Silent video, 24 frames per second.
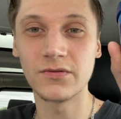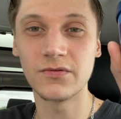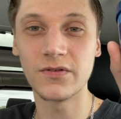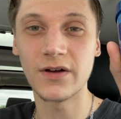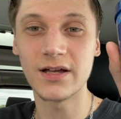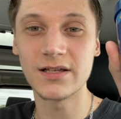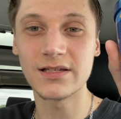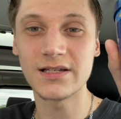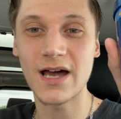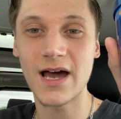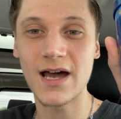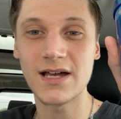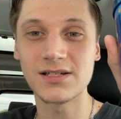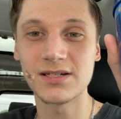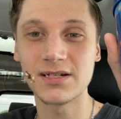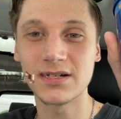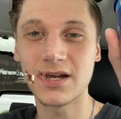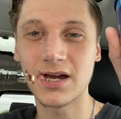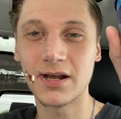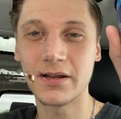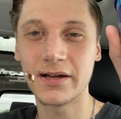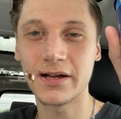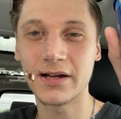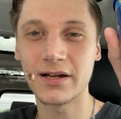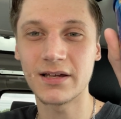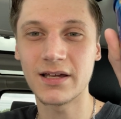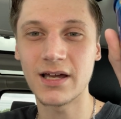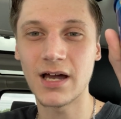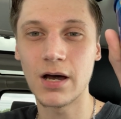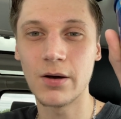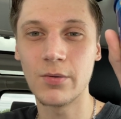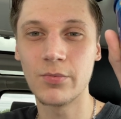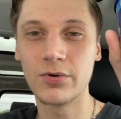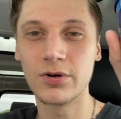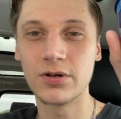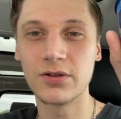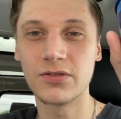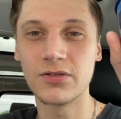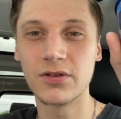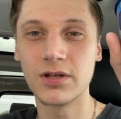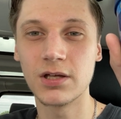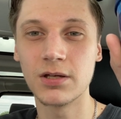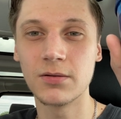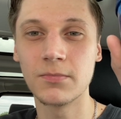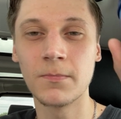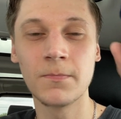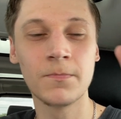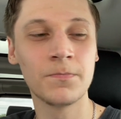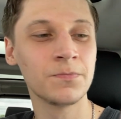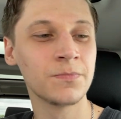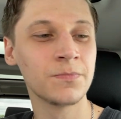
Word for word: fantastic, kind of like a cowboy theme.